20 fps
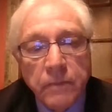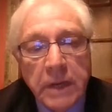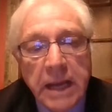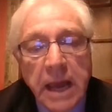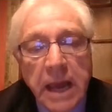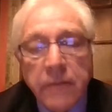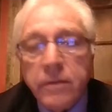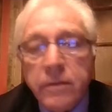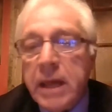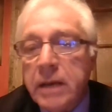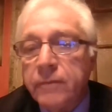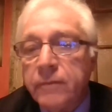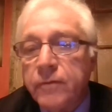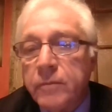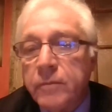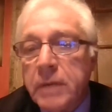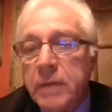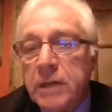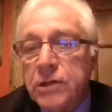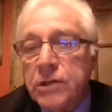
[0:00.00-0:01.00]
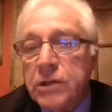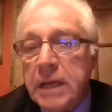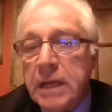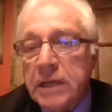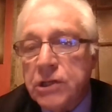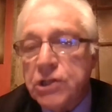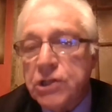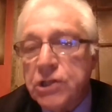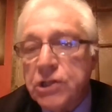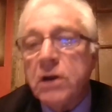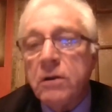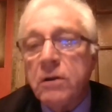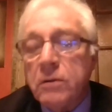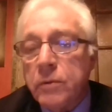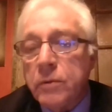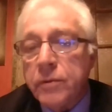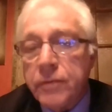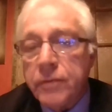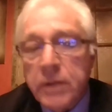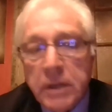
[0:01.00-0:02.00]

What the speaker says: gather that information and share it